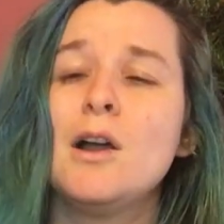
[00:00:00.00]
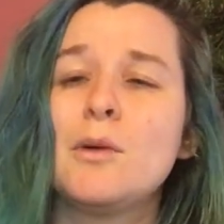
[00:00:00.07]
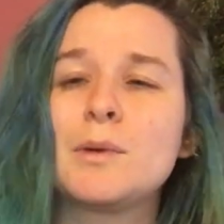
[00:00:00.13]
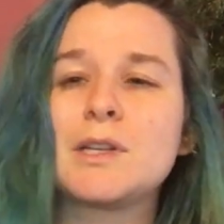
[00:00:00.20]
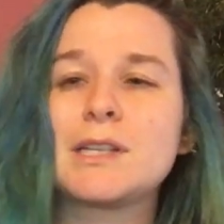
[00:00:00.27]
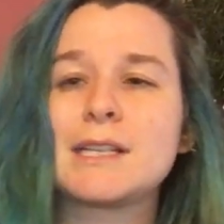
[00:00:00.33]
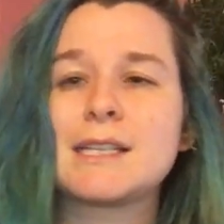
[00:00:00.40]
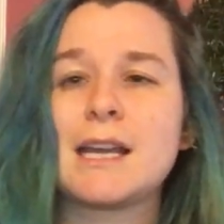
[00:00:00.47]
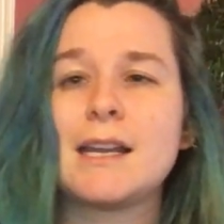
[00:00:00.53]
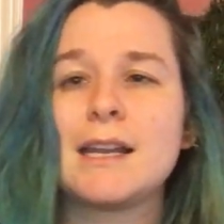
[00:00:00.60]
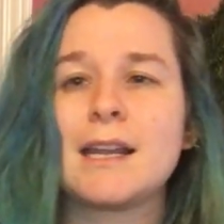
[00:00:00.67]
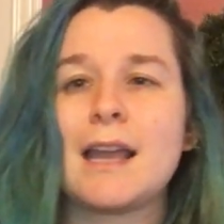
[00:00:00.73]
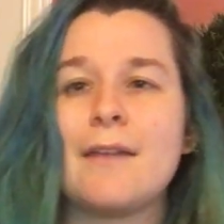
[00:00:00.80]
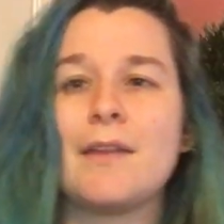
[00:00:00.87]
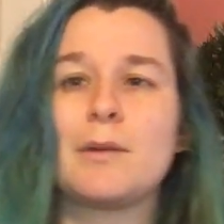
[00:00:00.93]
which is
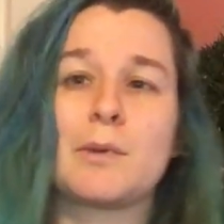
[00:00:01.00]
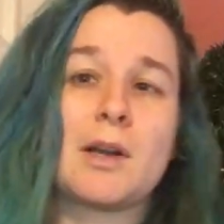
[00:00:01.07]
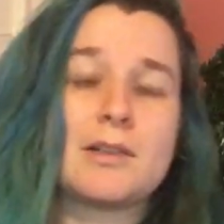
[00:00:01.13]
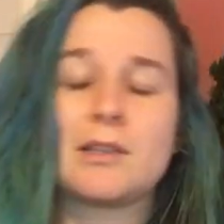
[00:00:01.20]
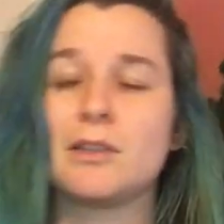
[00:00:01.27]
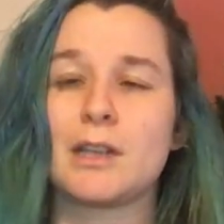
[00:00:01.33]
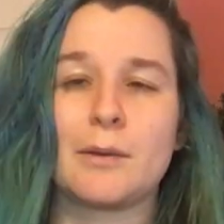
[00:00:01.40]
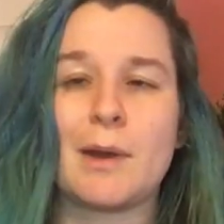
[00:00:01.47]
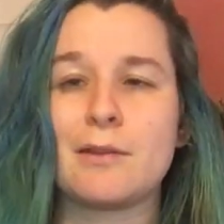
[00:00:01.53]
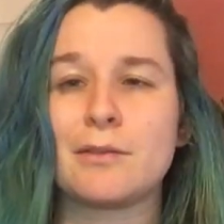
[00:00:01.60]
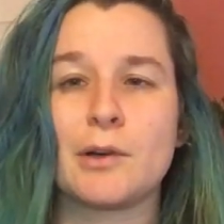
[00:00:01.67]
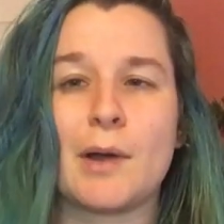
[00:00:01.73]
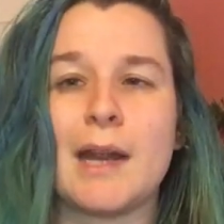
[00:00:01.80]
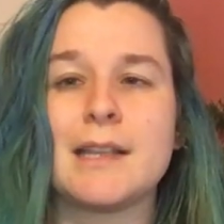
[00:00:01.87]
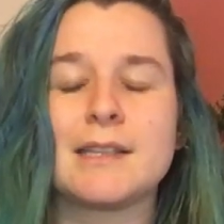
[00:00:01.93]
exciting, and then we're also looking around
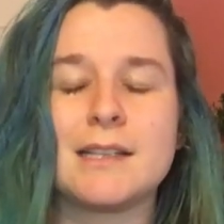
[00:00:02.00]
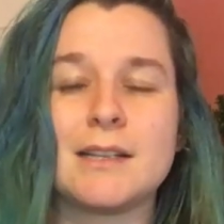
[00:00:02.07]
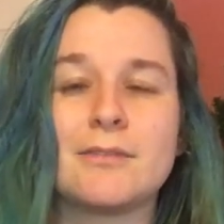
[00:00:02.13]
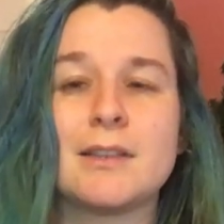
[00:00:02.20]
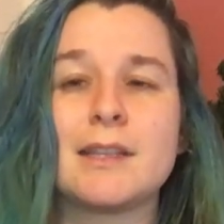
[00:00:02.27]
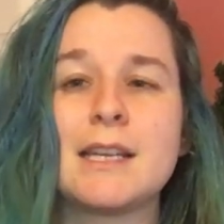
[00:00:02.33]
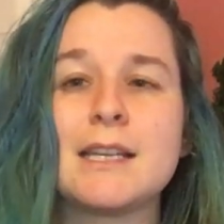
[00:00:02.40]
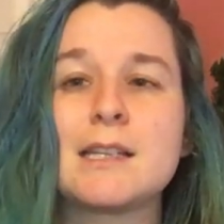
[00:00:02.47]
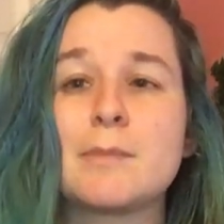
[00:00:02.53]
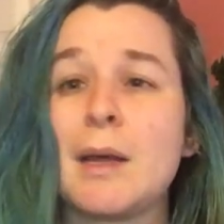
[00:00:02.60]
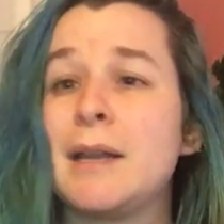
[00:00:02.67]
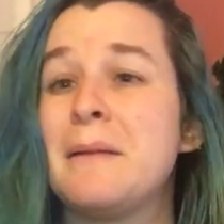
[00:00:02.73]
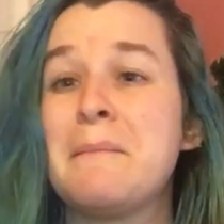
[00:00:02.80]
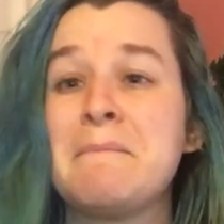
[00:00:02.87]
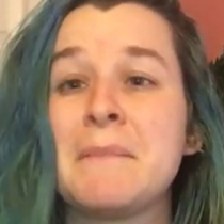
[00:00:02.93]
for grants and different things,
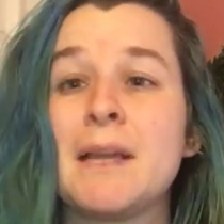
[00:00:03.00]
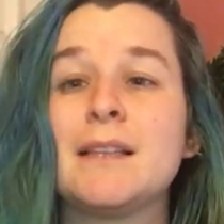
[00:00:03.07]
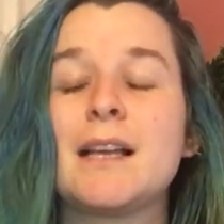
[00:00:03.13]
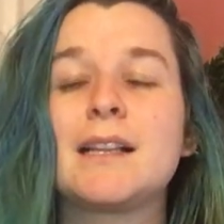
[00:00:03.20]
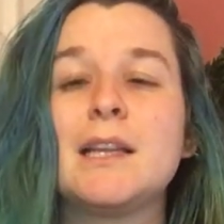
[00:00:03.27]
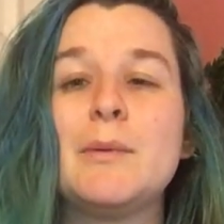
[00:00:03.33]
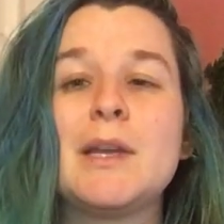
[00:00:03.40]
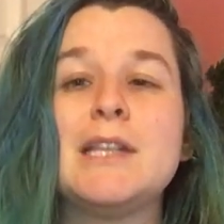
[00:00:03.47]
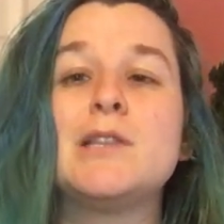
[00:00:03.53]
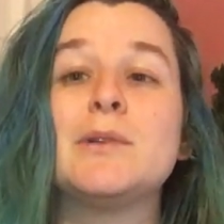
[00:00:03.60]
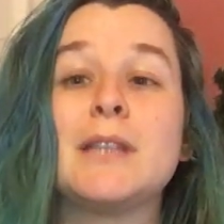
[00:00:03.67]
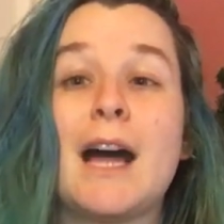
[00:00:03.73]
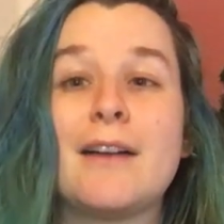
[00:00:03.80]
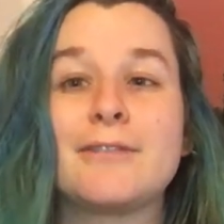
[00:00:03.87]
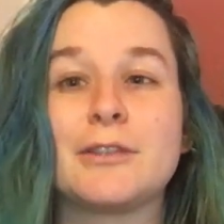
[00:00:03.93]
but luckily we can do
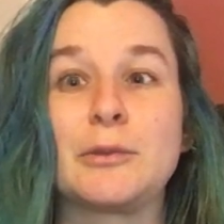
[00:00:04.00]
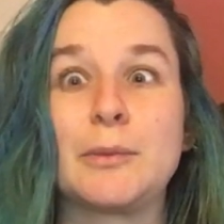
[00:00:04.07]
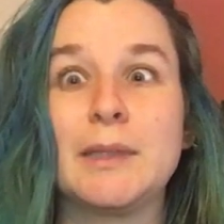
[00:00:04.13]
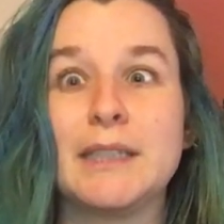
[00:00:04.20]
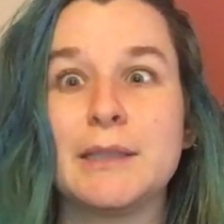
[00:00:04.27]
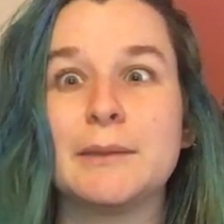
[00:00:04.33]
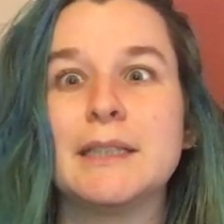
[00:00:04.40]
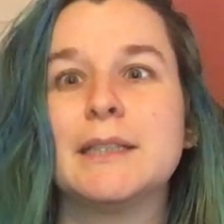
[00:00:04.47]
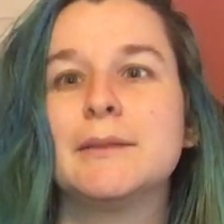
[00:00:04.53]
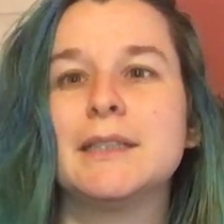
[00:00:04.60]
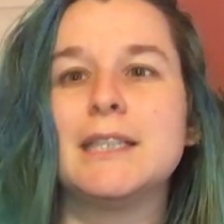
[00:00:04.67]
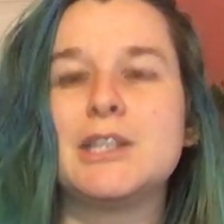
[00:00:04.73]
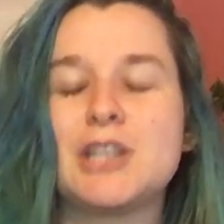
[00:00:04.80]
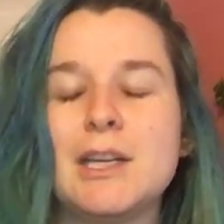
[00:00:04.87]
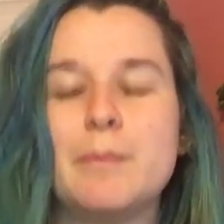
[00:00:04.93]
a lot for really, really,
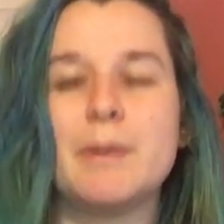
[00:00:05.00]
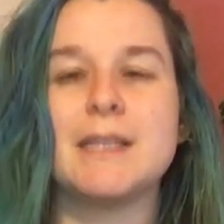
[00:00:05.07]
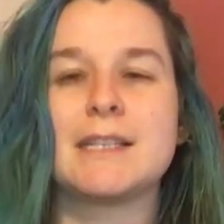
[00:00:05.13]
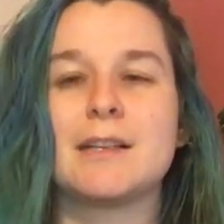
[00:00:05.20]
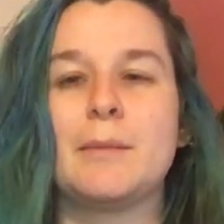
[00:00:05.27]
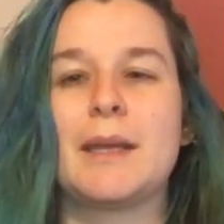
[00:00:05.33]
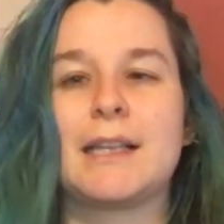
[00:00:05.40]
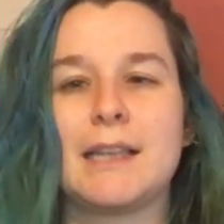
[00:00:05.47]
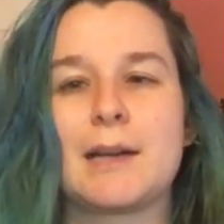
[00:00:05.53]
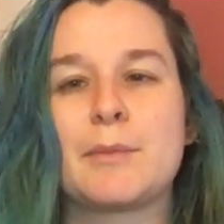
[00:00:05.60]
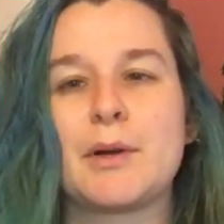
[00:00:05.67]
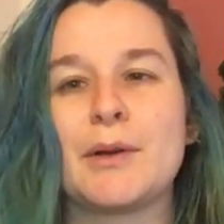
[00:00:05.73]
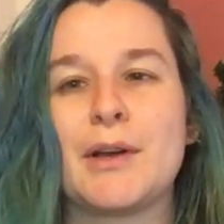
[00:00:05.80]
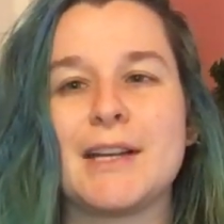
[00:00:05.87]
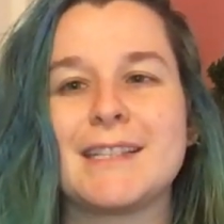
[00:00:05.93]
really cheap and still make a lot of
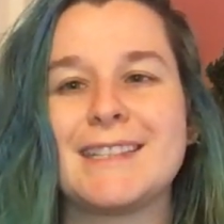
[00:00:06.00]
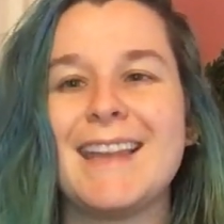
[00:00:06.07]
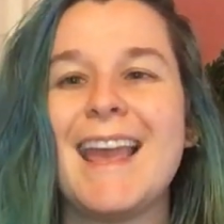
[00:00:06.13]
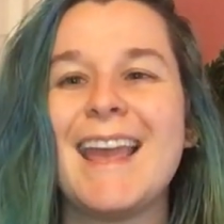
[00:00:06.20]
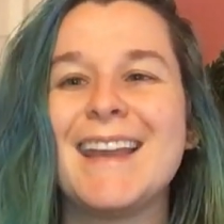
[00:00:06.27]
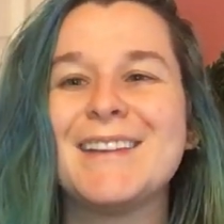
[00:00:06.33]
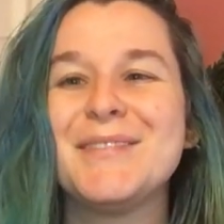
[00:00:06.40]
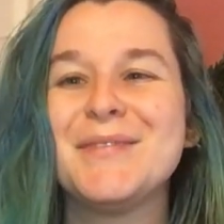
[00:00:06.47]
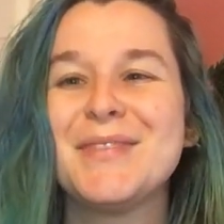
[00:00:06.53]
progress. Yay!